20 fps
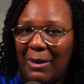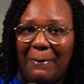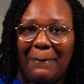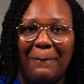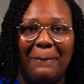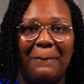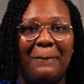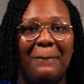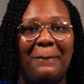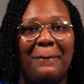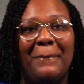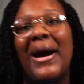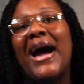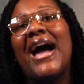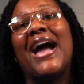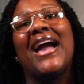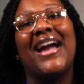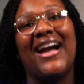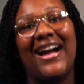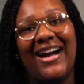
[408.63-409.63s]

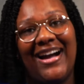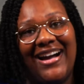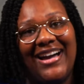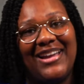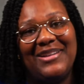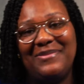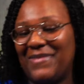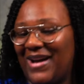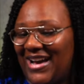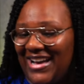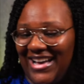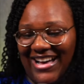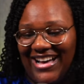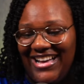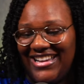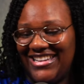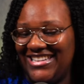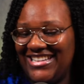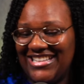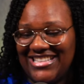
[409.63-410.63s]
My God, my
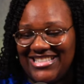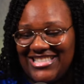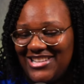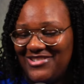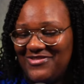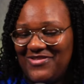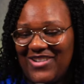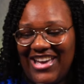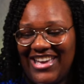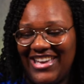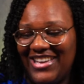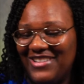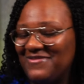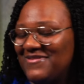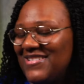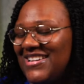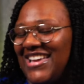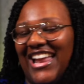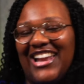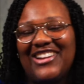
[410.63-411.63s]
God. Listen, wait,
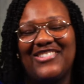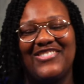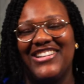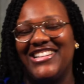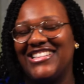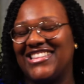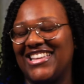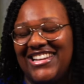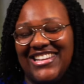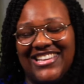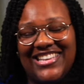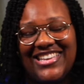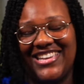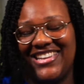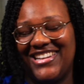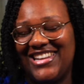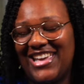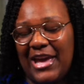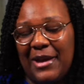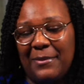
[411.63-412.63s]
we got to read that
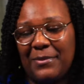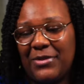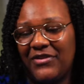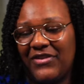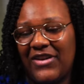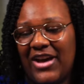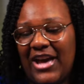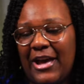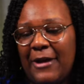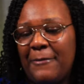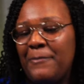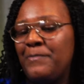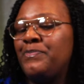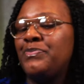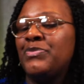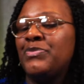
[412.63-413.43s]
again in Amplified.